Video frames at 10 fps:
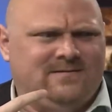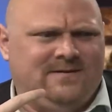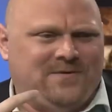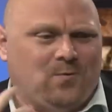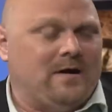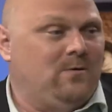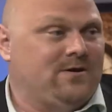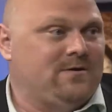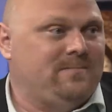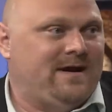If there were, I
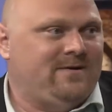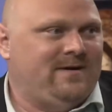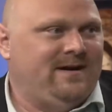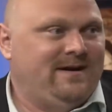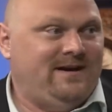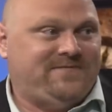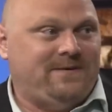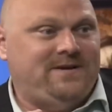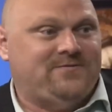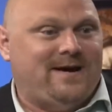would have heard about it, right? If
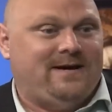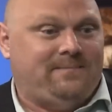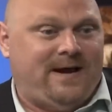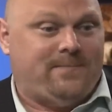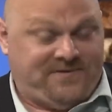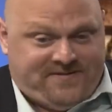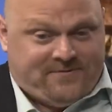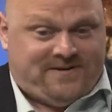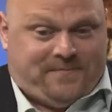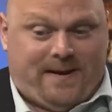somebody's writing a paper, a
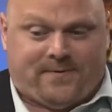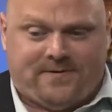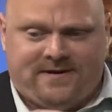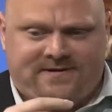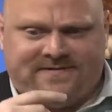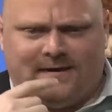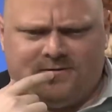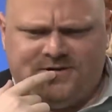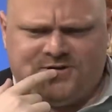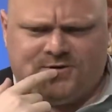serious paper in a
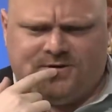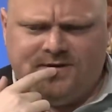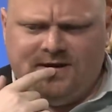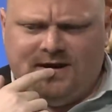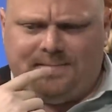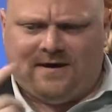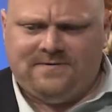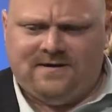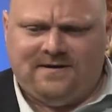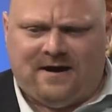scholarly journal
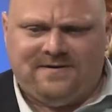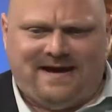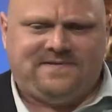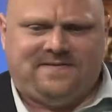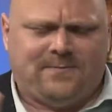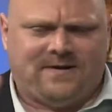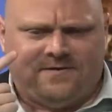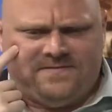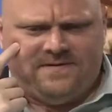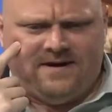about how the Gnostic
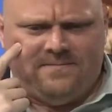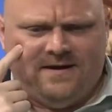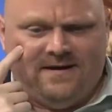pronounced the name,